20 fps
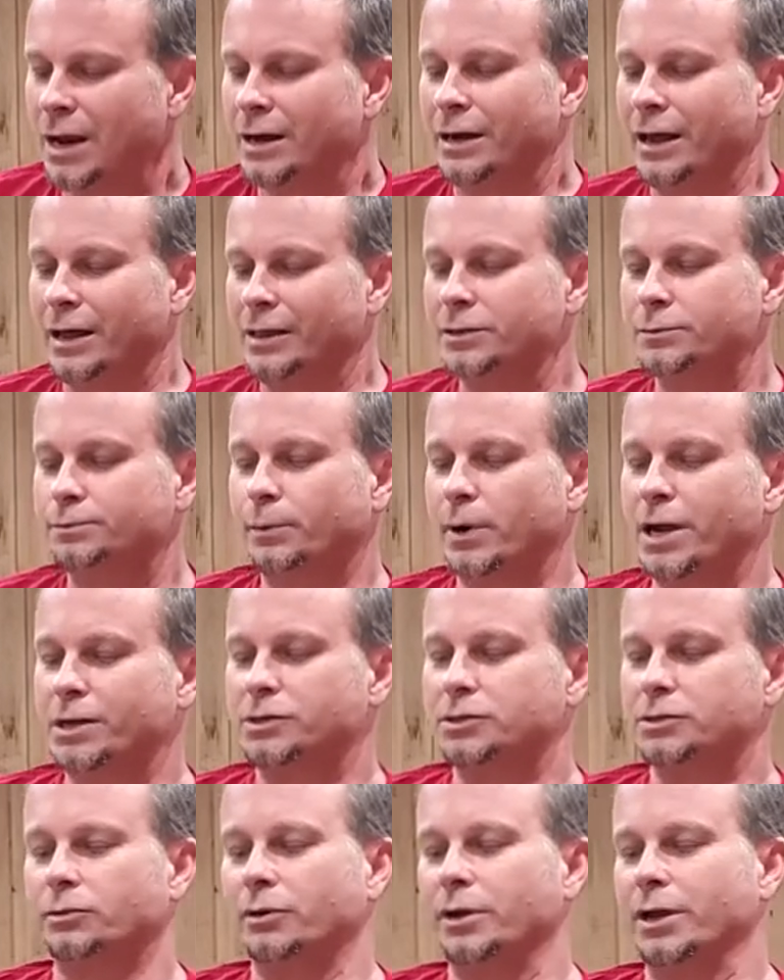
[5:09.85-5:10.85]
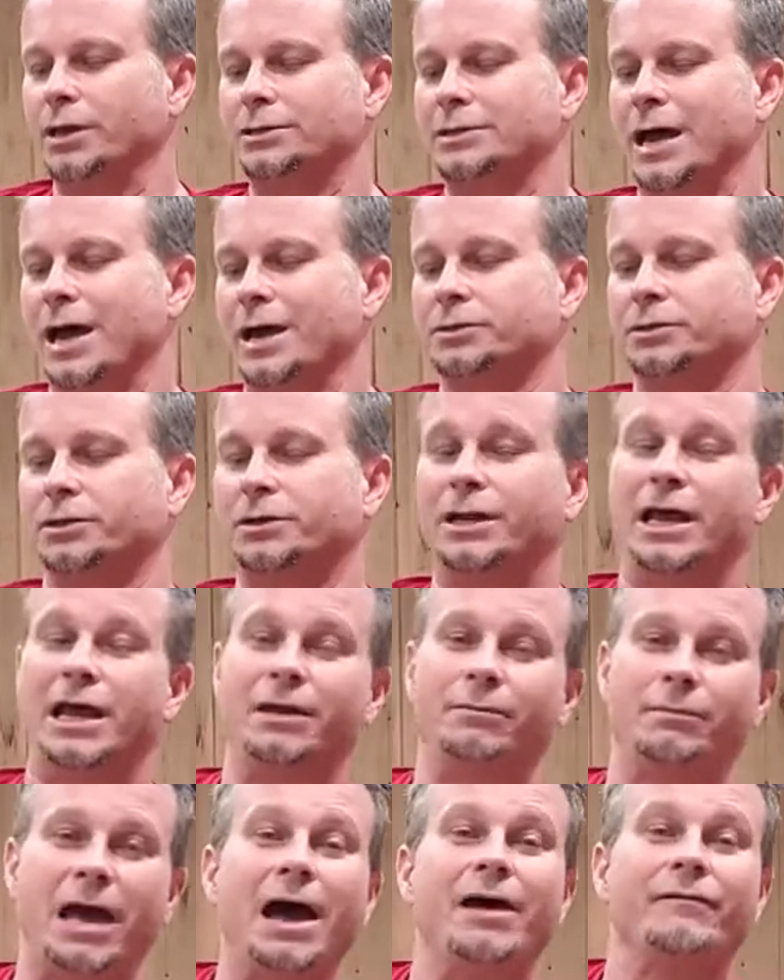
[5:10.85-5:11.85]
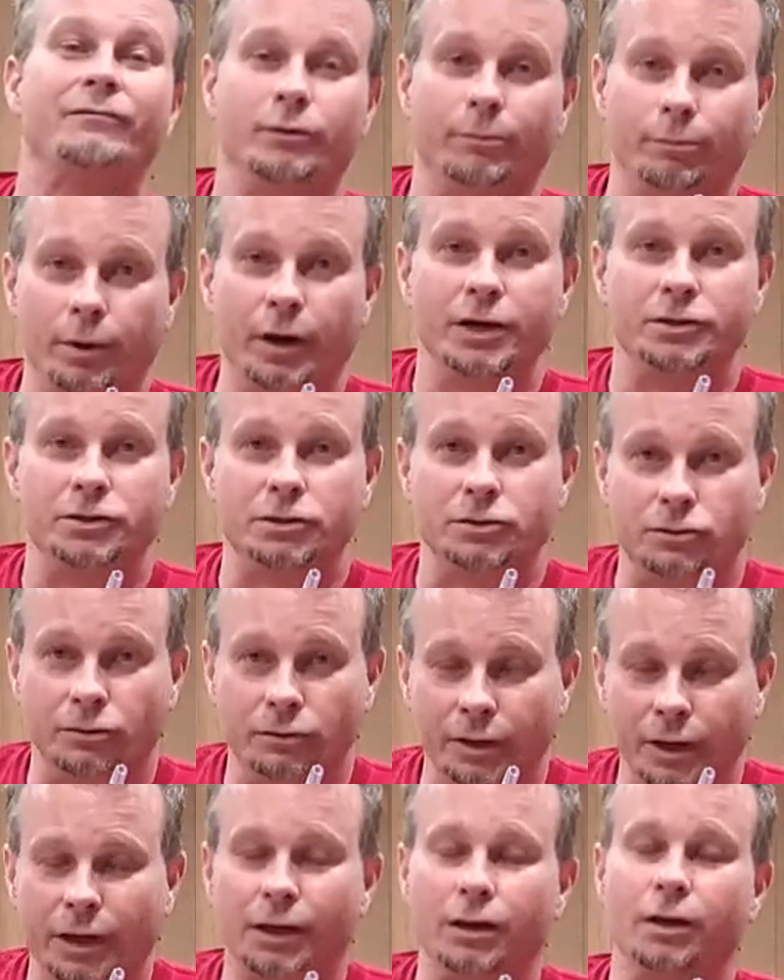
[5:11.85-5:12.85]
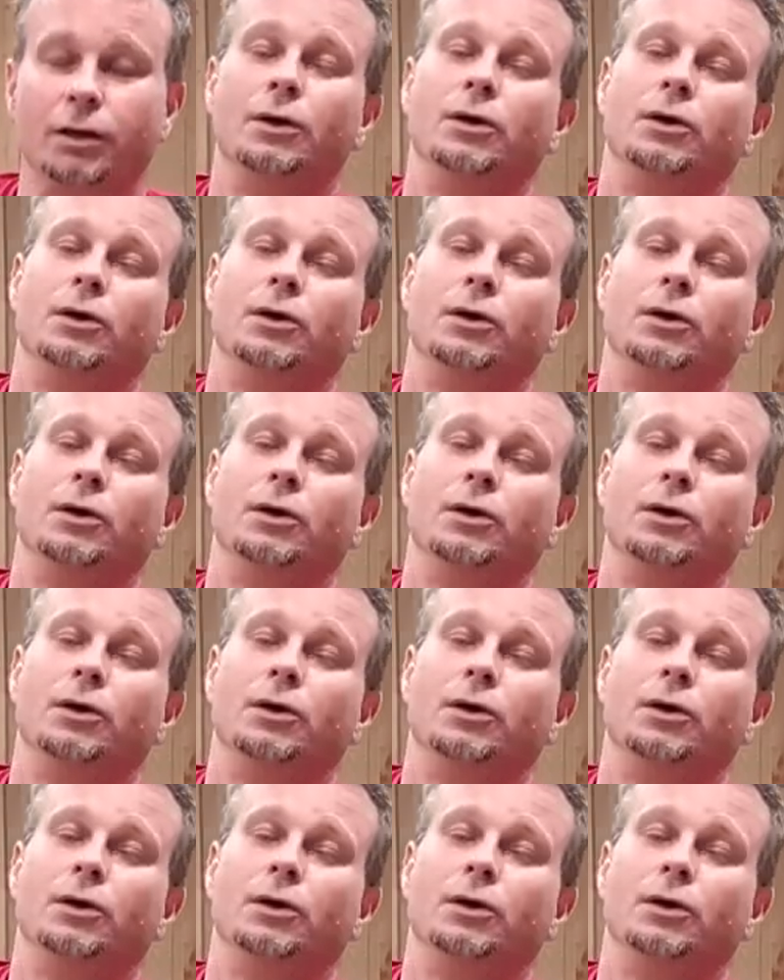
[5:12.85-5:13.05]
Now, this Bryce's Creek is actually named after Bryce's Creek,